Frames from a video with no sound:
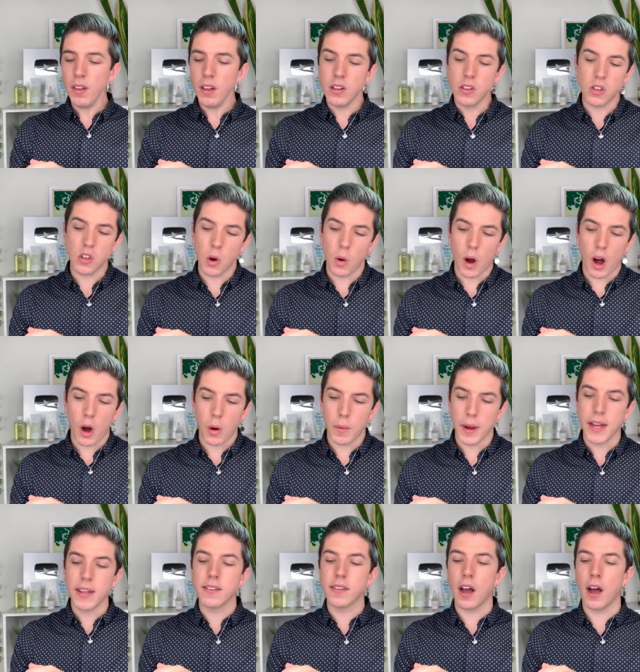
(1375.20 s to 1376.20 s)
so
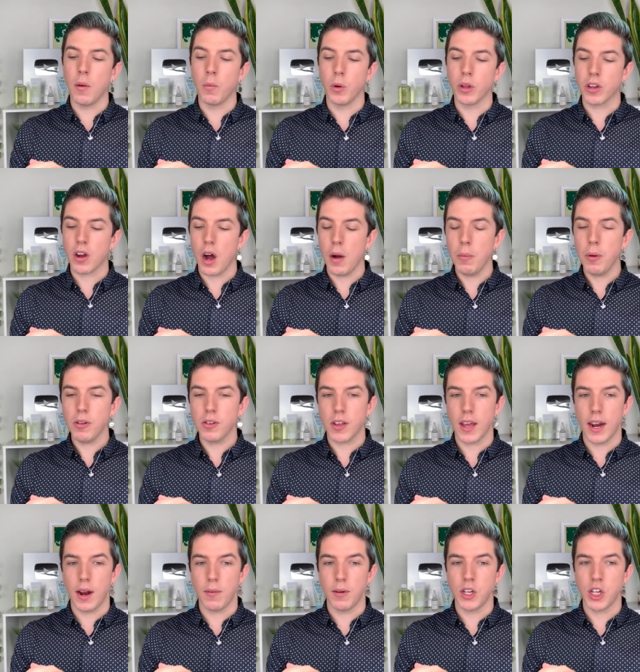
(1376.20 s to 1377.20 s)
always. Um, with combo
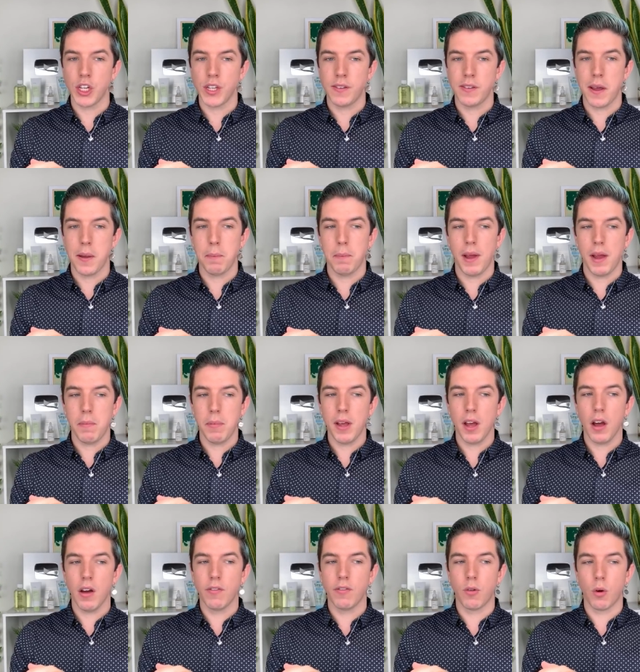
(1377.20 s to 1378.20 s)
skin, I would just say maybe
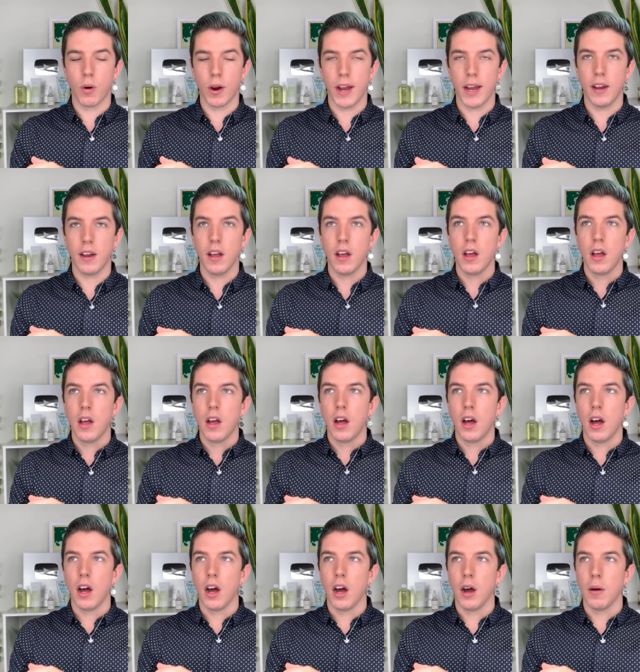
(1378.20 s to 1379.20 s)
avoid
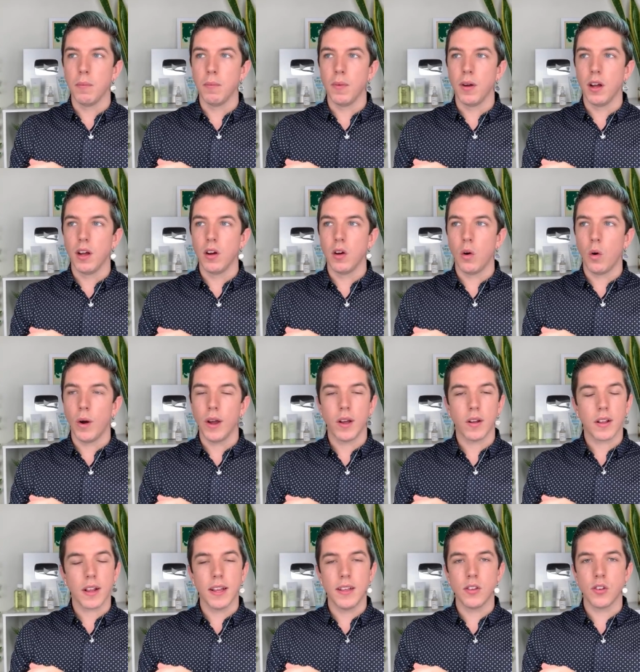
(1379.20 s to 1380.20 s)
um, oil
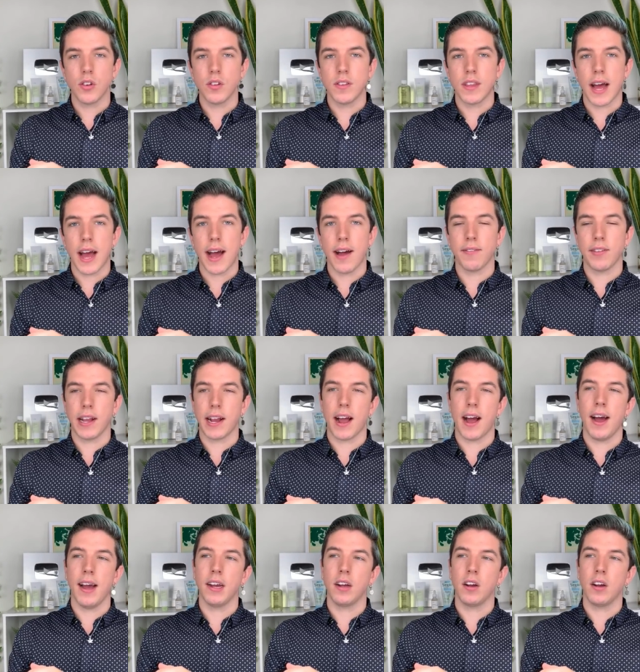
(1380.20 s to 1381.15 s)
cleansers that have like a high